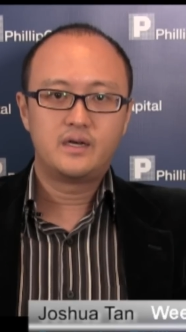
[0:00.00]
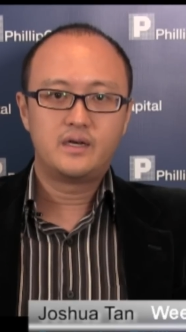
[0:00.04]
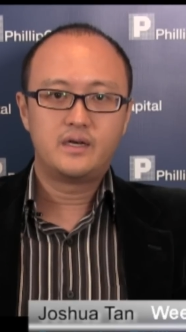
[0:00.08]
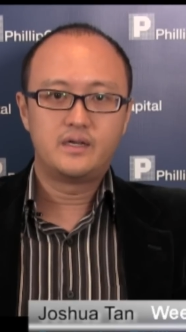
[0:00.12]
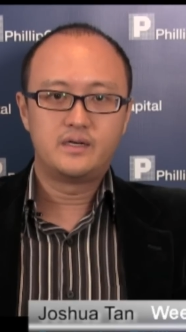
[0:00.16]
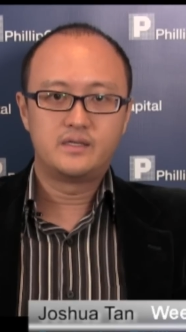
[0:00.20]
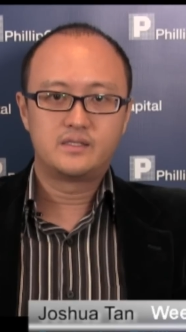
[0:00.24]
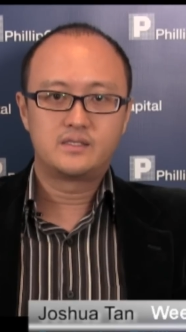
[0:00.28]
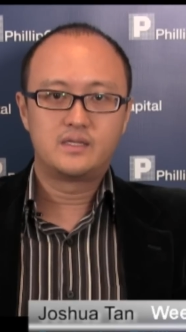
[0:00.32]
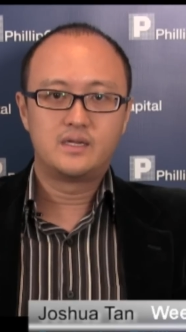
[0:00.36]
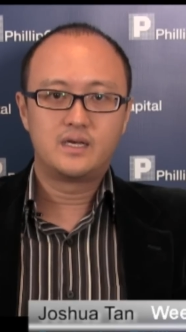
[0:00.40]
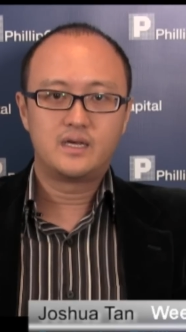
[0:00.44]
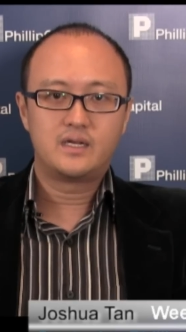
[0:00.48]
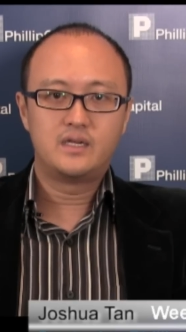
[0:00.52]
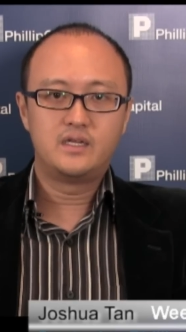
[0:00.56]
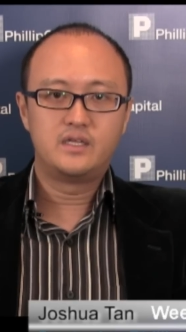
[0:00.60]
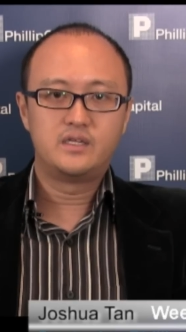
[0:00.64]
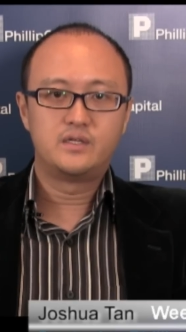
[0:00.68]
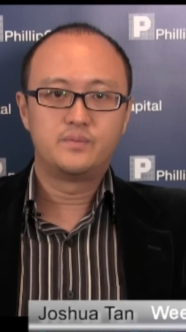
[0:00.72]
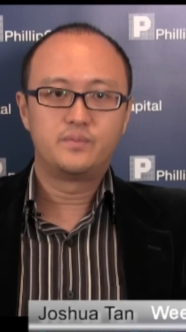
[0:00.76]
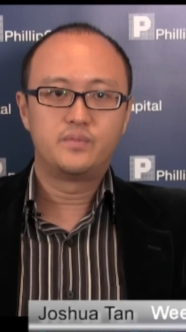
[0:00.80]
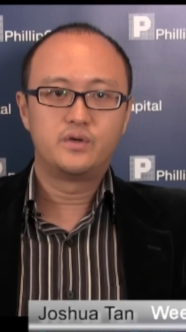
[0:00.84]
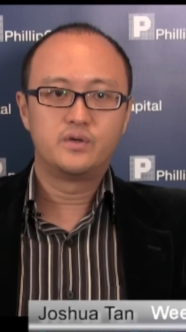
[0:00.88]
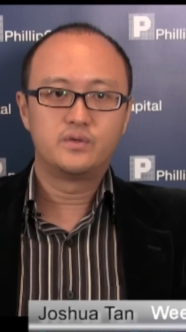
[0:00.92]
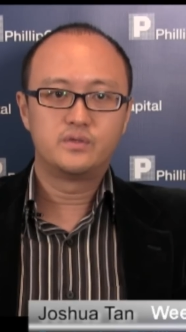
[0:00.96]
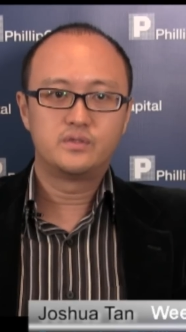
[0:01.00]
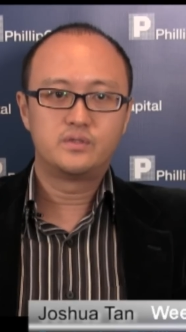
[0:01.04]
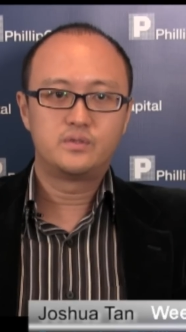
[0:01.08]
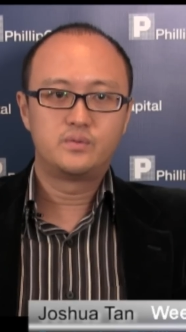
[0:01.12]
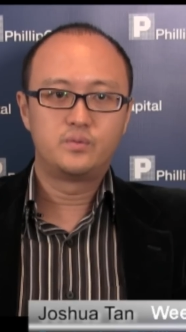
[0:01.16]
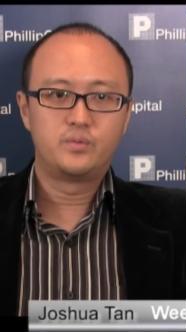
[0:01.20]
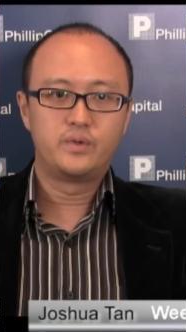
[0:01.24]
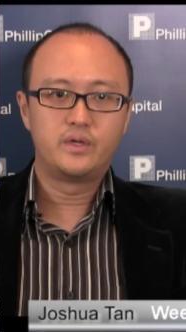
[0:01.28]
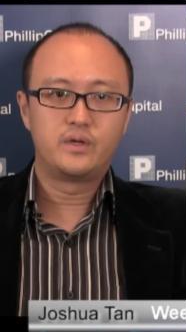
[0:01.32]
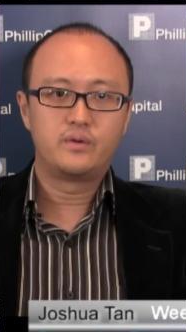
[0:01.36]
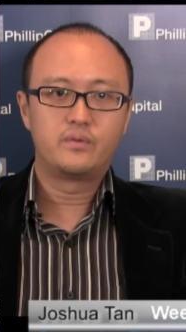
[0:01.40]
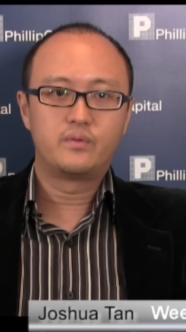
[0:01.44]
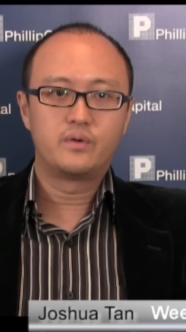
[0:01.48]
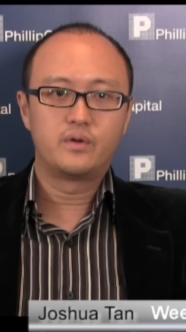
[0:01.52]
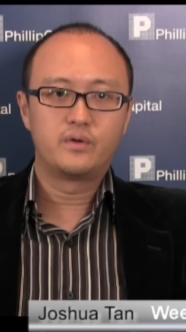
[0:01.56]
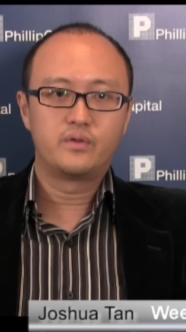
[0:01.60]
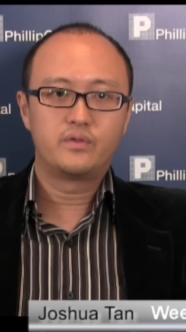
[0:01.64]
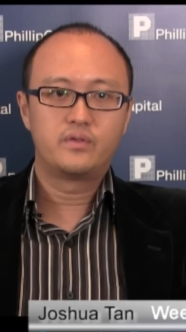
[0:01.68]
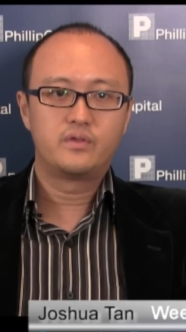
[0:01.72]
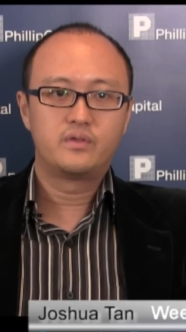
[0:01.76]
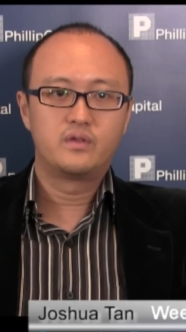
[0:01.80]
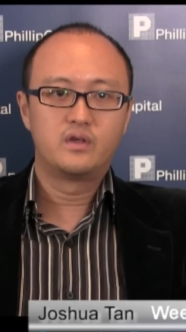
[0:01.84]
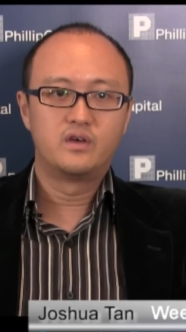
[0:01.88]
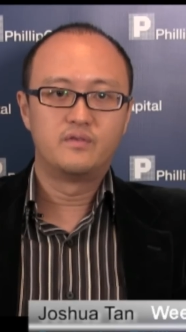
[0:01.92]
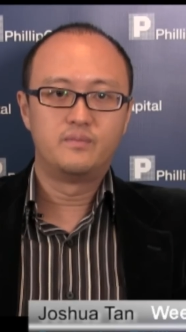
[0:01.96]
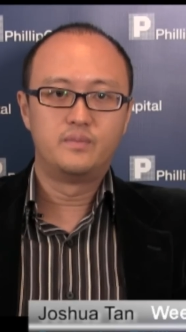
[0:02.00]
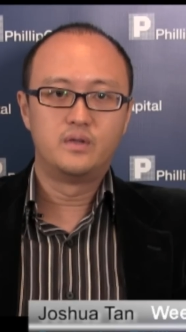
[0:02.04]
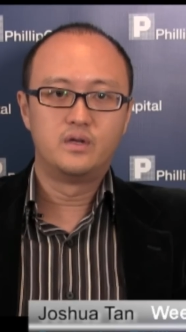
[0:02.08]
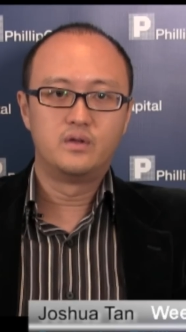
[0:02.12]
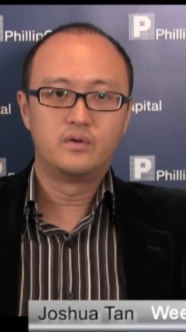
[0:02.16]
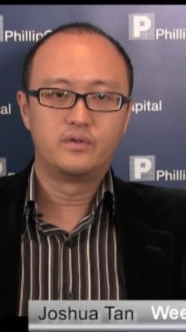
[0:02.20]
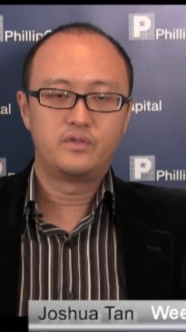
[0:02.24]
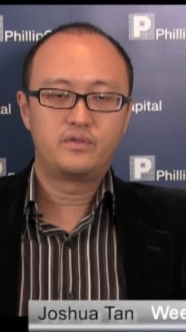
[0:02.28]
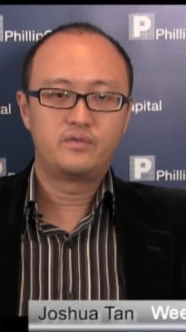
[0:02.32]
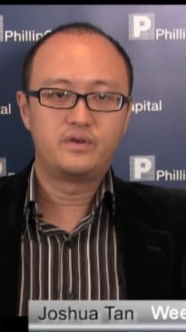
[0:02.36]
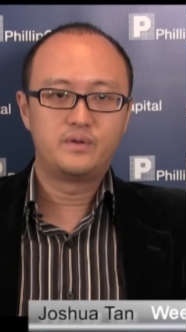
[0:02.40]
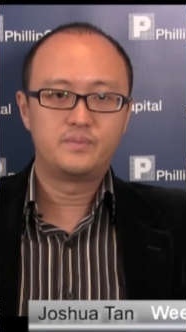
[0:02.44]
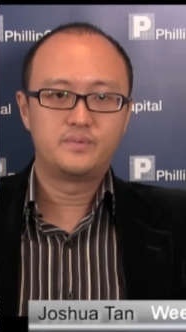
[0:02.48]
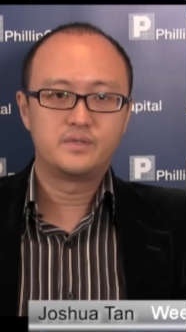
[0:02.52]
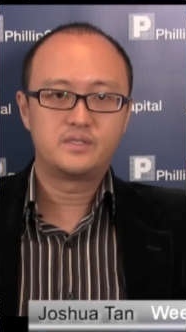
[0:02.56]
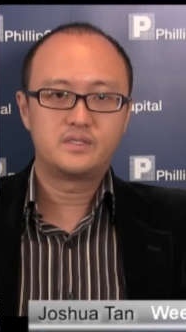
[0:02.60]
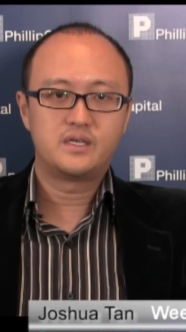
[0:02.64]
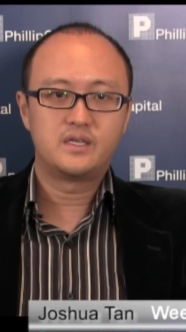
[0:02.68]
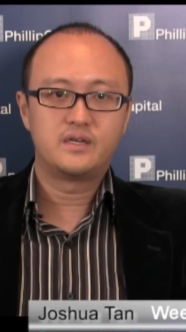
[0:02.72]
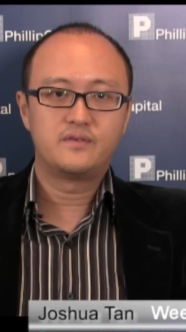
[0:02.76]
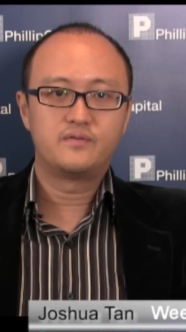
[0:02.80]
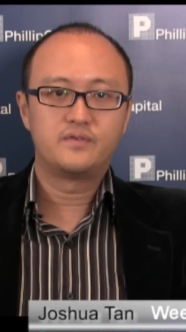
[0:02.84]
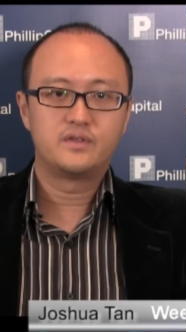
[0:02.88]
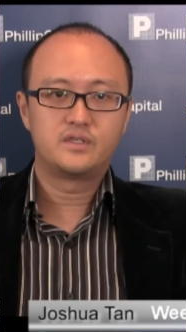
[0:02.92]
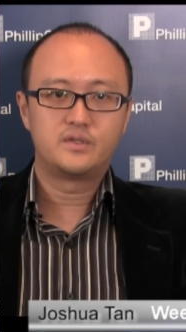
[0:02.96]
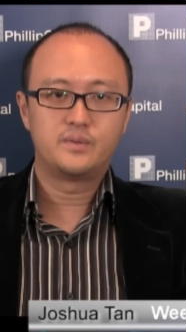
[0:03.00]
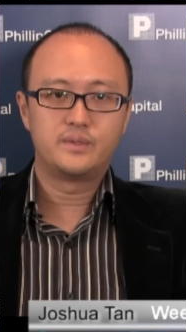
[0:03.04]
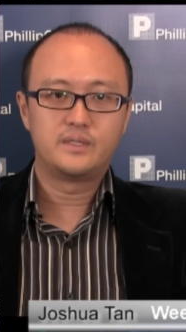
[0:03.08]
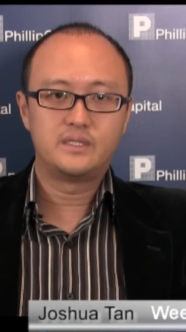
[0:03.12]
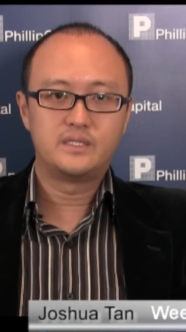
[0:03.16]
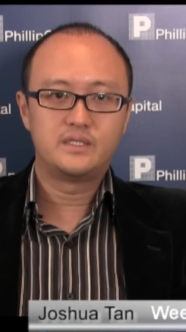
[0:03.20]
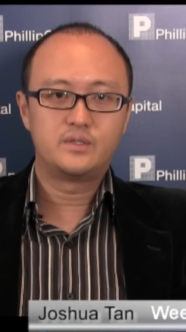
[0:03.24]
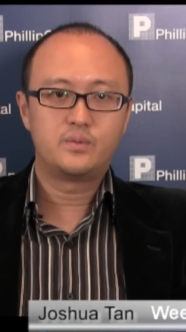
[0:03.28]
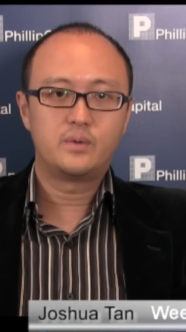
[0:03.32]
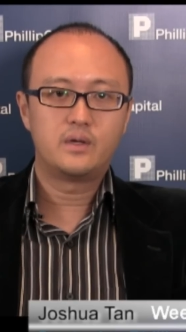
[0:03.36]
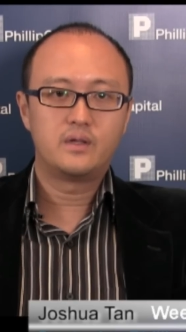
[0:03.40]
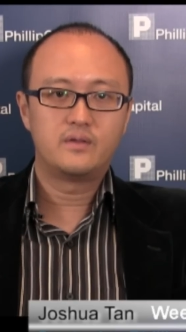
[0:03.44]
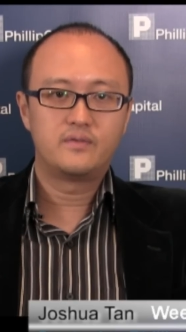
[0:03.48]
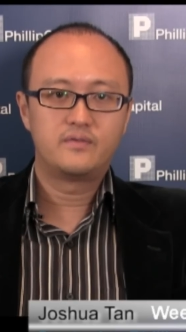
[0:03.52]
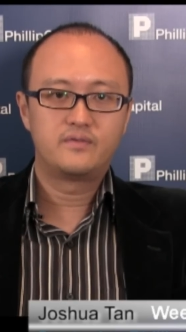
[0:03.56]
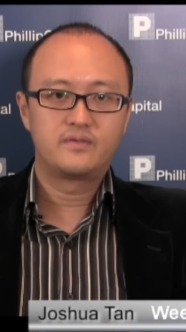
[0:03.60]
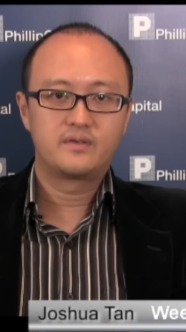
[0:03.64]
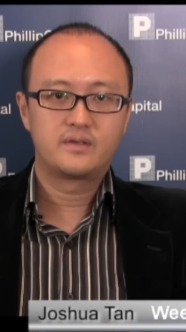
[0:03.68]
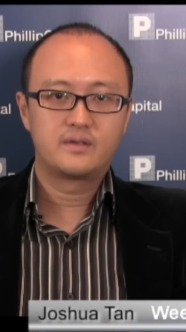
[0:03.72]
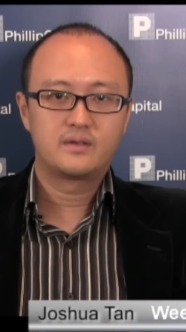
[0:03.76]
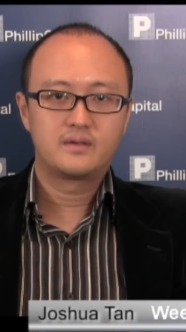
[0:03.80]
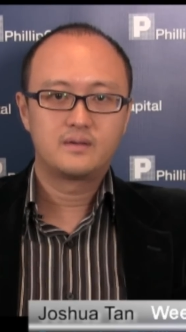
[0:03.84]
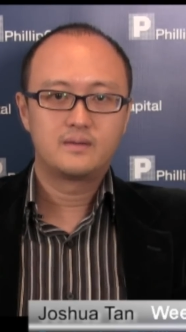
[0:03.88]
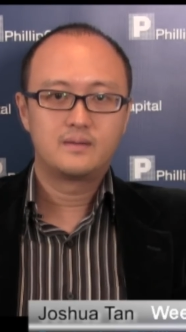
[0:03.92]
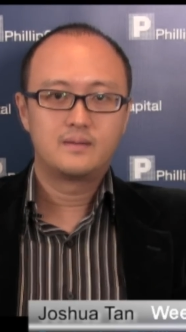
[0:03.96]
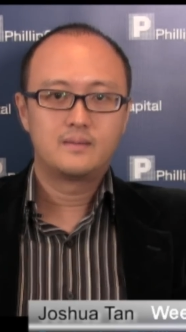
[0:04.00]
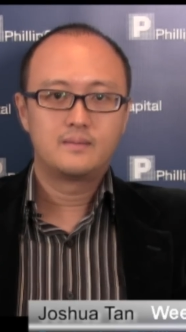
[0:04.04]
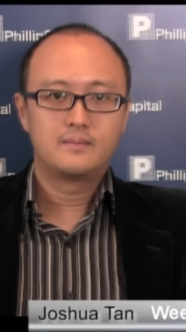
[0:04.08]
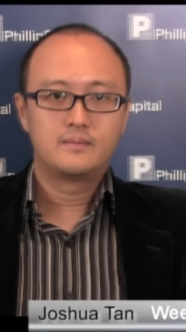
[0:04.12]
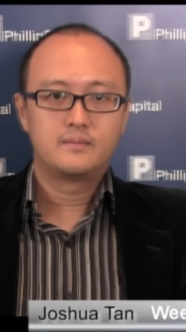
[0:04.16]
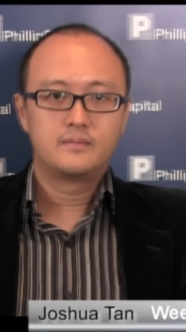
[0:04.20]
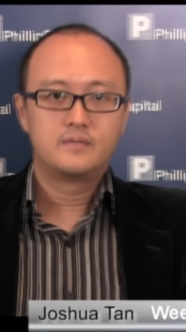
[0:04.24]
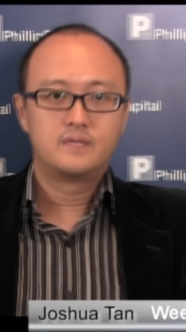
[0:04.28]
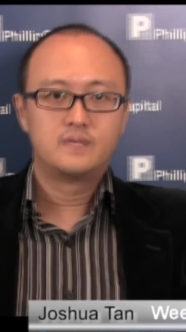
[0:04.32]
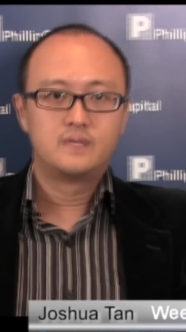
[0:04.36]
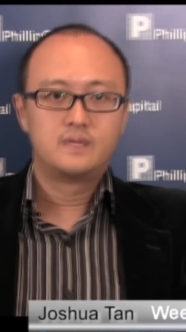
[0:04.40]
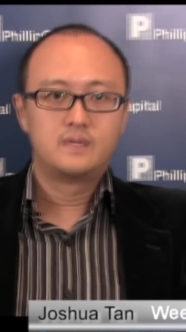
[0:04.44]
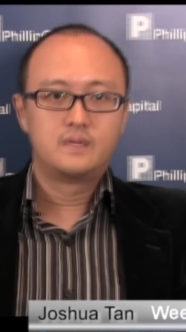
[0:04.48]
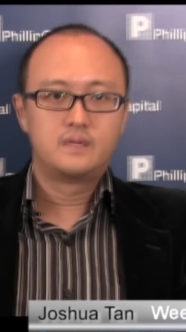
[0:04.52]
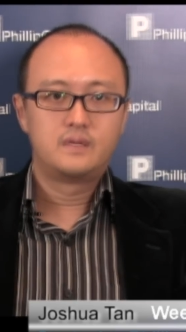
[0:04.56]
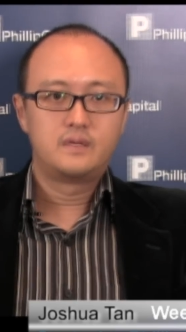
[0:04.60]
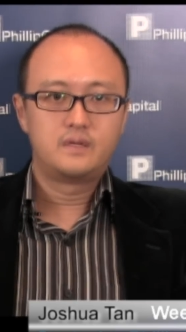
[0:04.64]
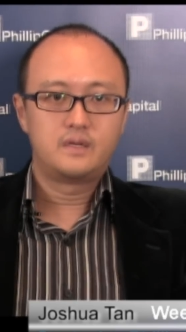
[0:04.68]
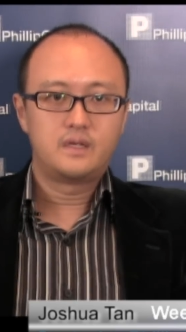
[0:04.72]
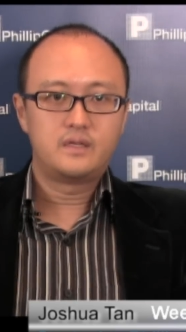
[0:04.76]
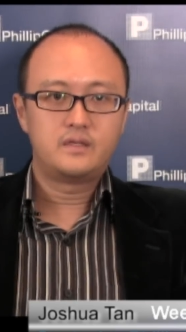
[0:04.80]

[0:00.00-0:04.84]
and is likely to post weak growth of below 3% for 2012.